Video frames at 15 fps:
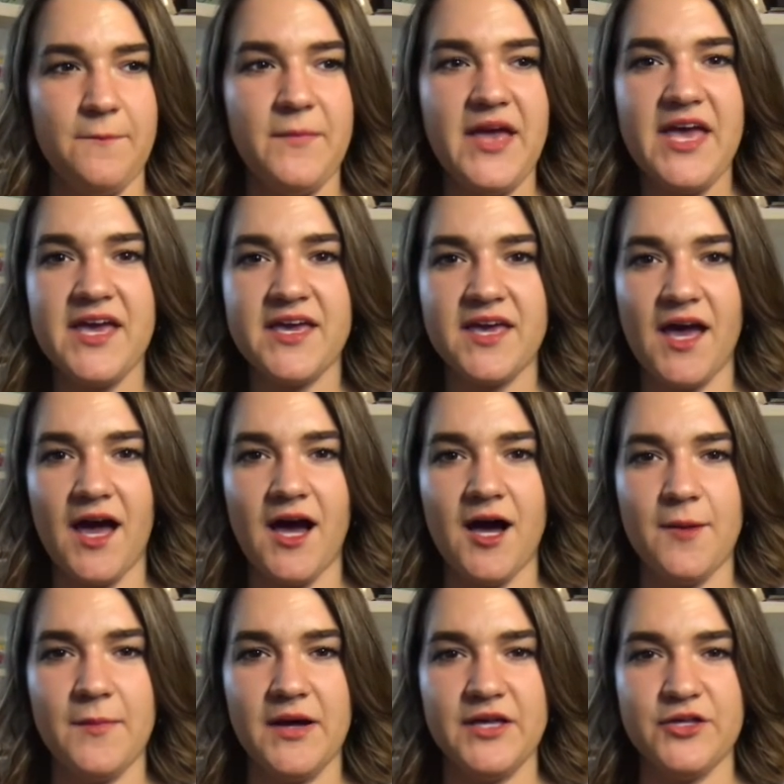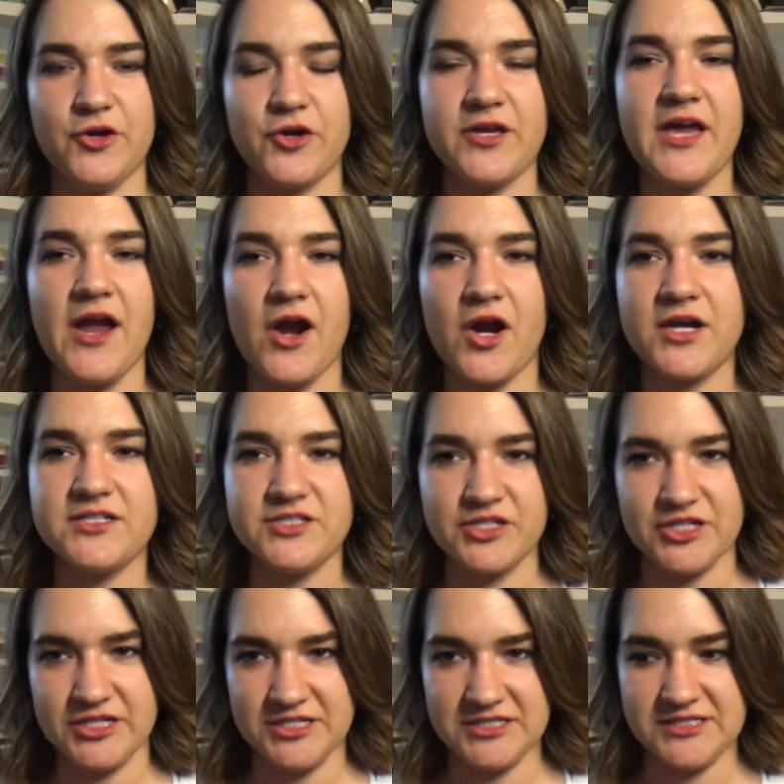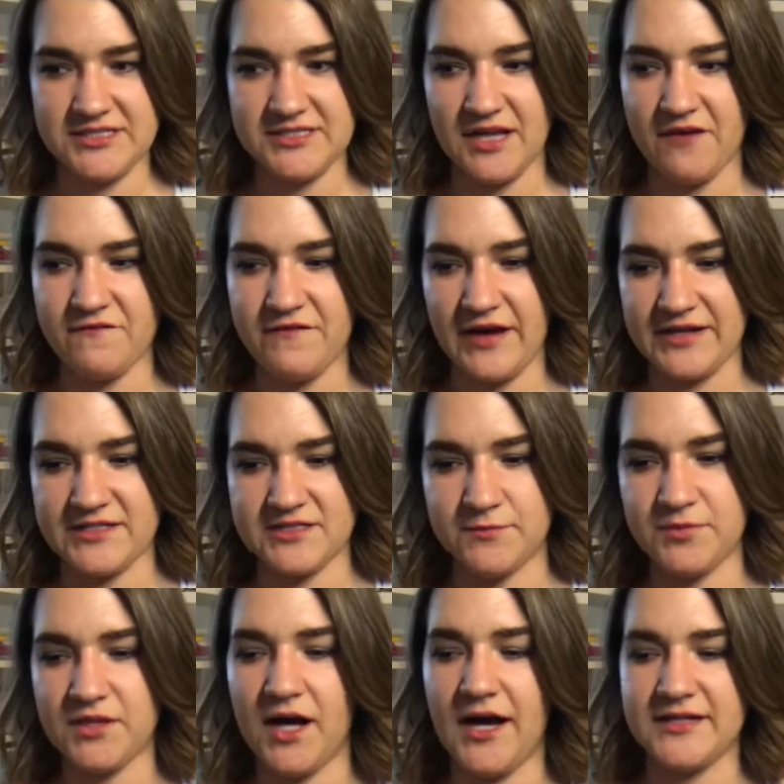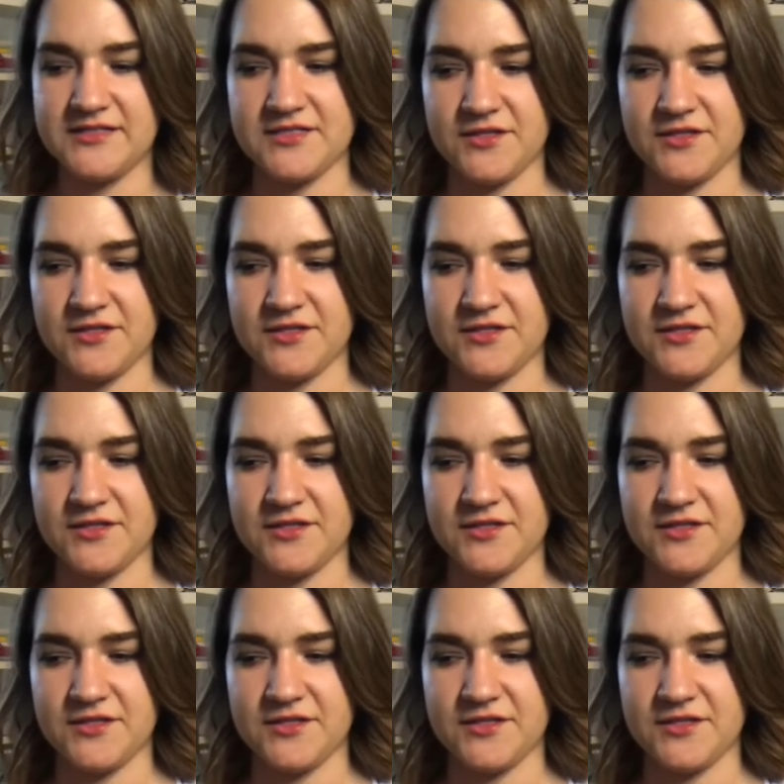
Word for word: make um, your characters affect the plot.